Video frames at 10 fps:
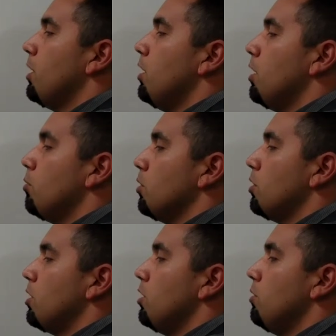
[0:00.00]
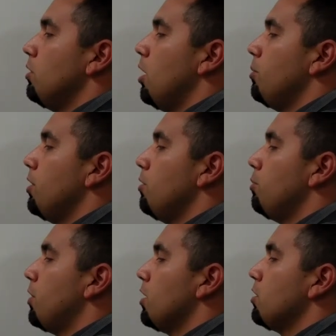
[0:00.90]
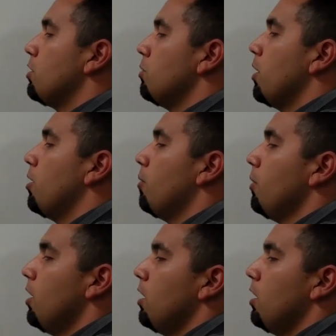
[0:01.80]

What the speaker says: P equals 2w plus 2l.